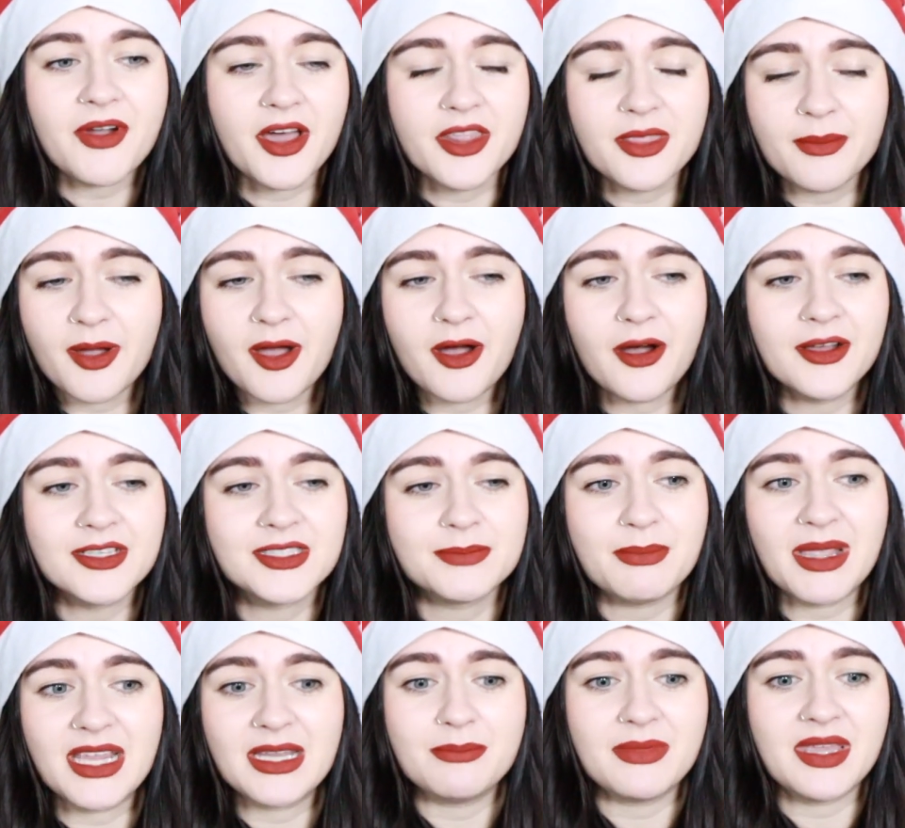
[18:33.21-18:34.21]
Other parts
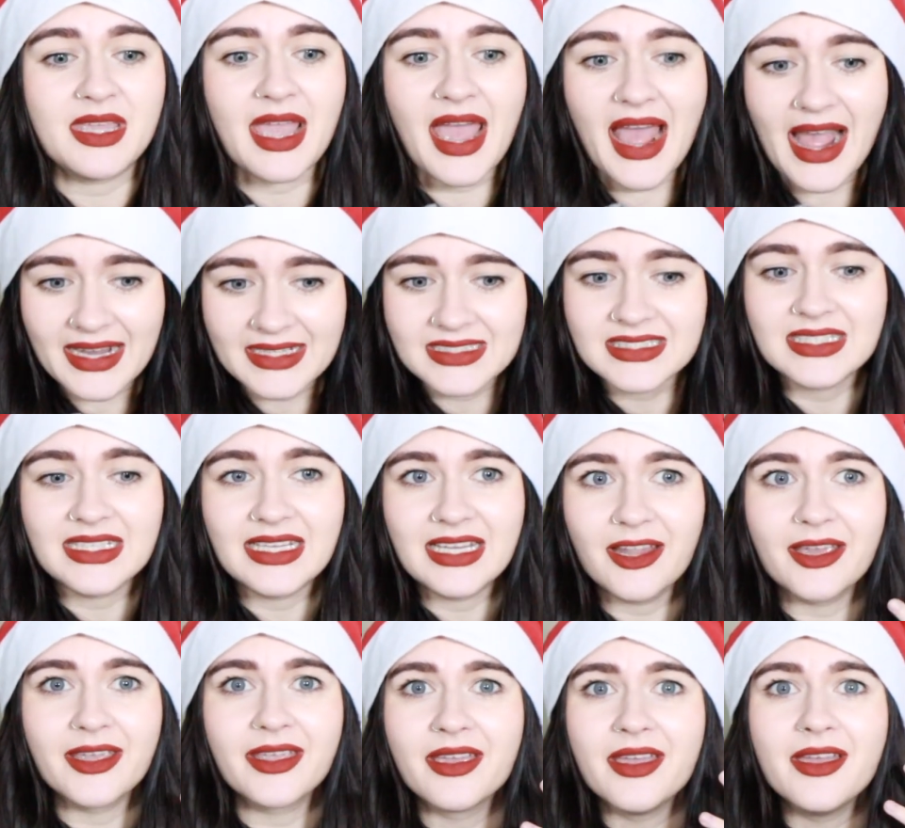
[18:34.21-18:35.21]
made me actually
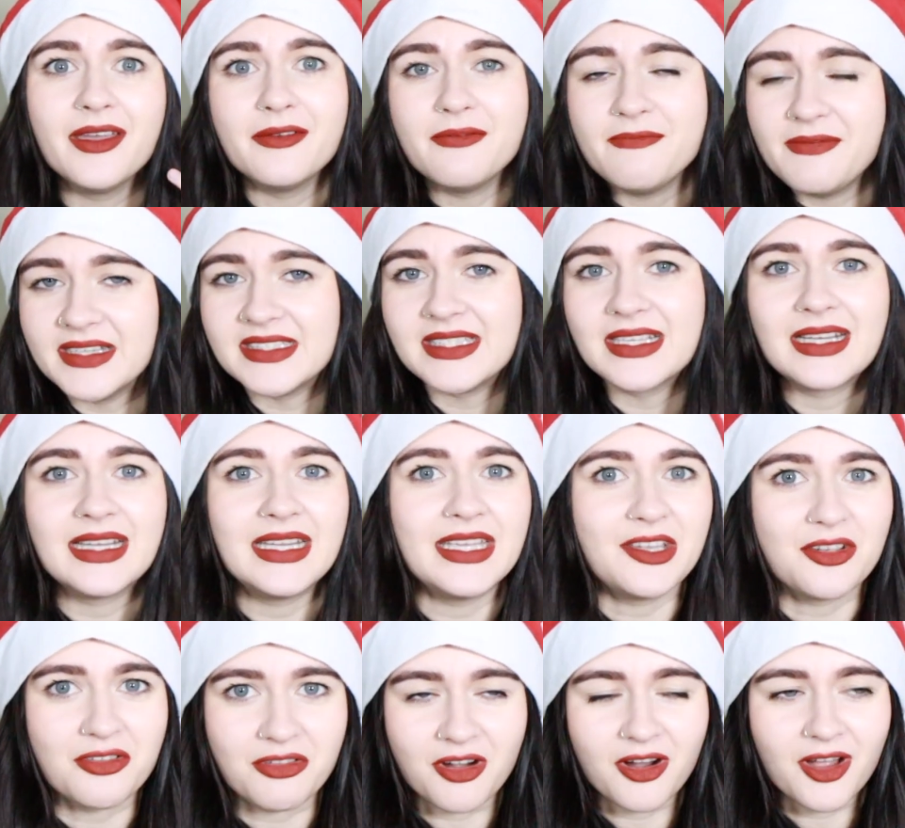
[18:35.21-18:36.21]
like physically
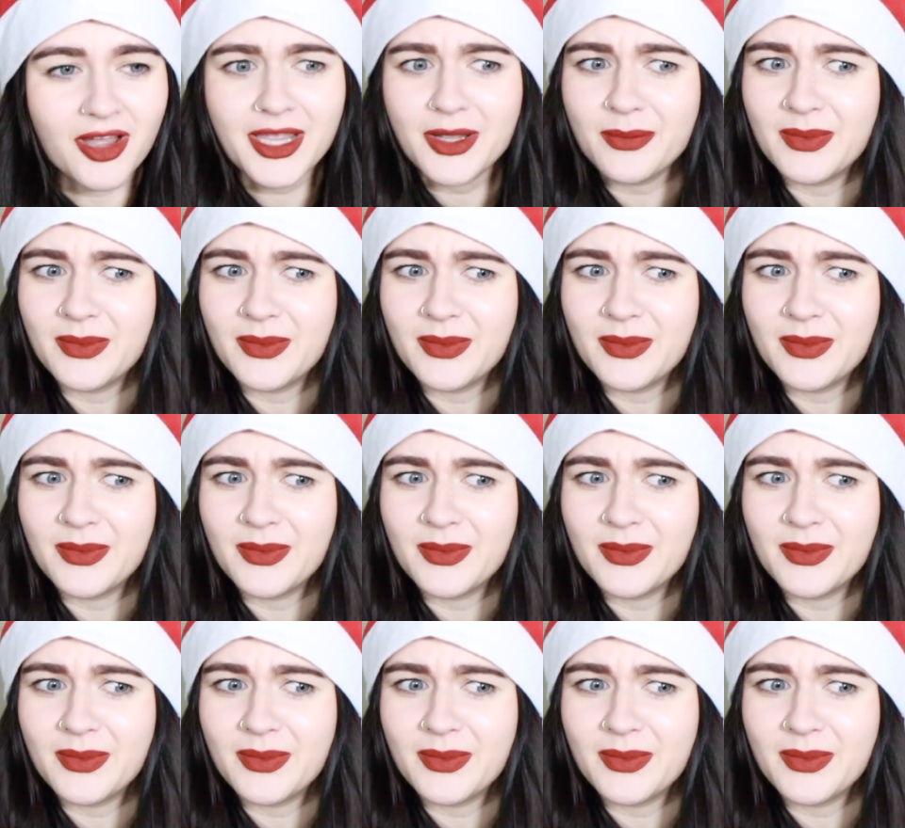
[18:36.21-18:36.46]
cry,